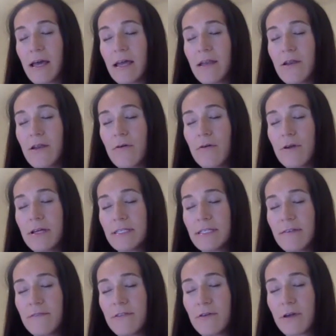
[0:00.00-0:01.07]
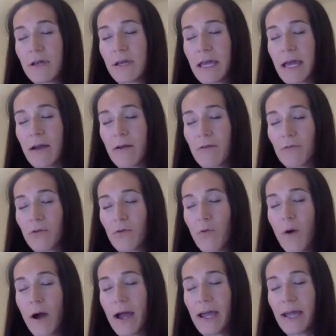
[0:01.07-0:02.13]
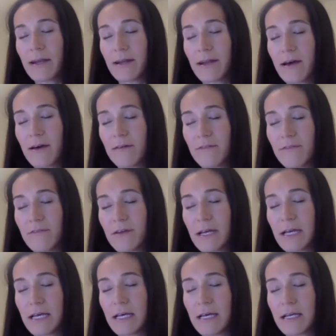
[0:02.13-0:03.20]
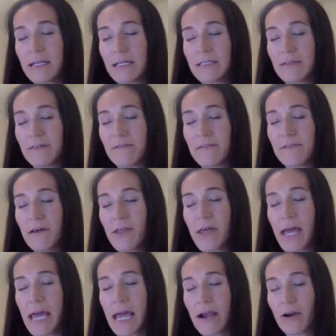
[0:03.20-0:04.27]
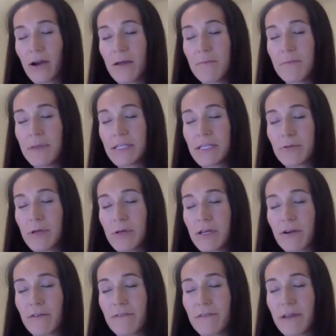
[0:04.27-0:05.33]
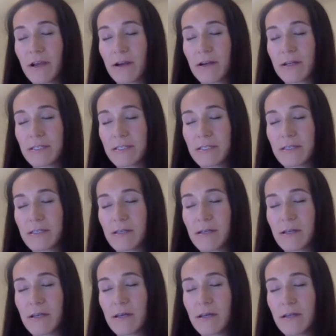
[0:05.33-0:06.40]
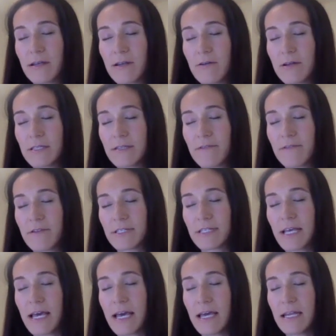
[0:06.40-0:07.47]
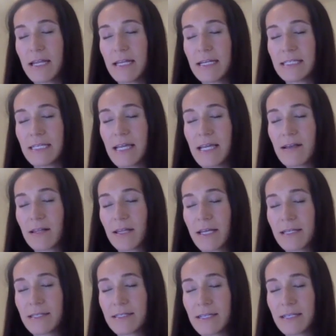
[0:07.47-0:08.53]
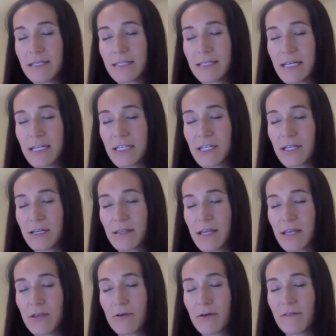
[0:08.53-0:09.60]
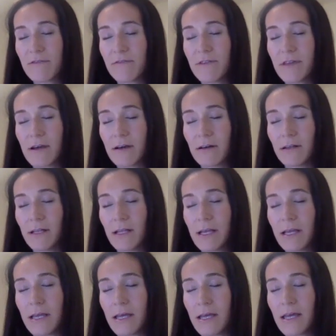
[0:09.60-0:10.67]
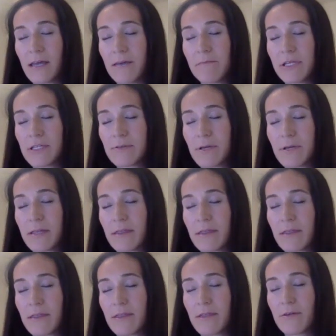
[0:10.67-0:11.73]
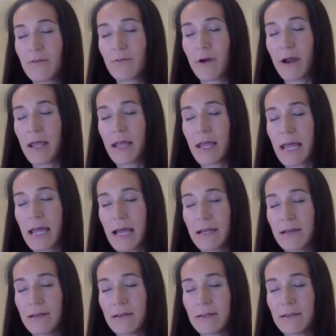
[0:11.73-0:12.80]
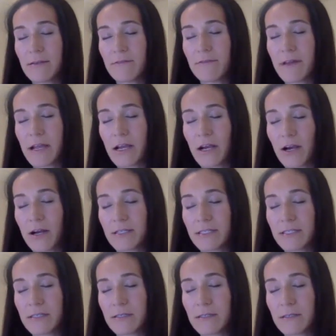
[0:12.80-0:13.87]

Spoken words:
and notice if you can get quiet enough to feel the air in between your fingers. Notice if there's any tingling sensation that you can feel in between the right hand fingers.